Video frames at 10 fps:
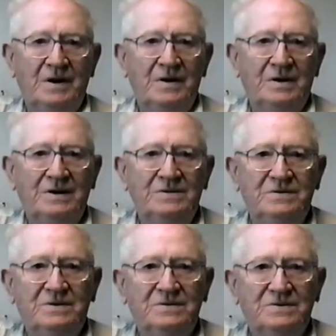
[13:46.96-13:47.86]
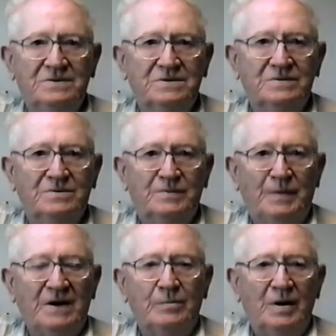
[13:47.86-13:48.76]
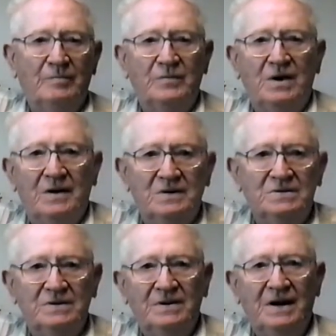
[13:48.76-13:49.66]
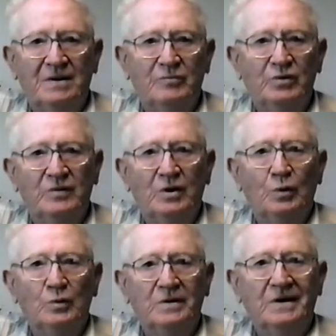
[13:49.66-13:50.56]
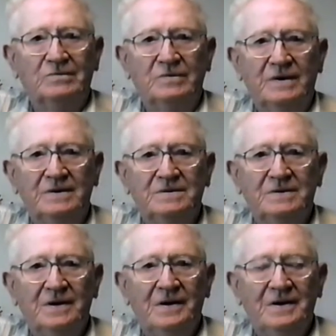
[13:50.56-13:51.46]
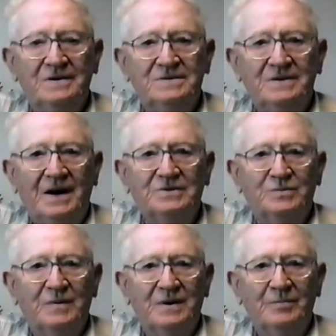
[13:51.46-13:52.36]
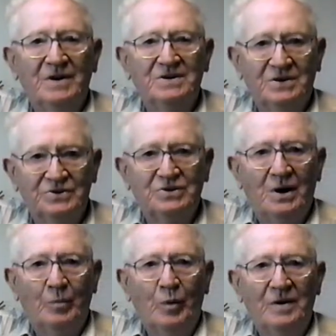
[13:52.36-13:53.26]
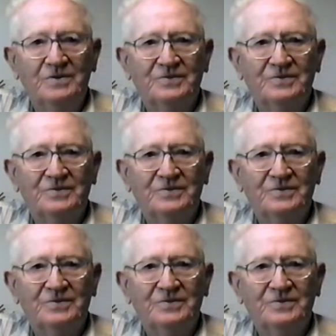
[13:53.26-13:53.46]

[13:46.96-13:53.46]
they'd pick them up and take them to their own countries. That's what our job was.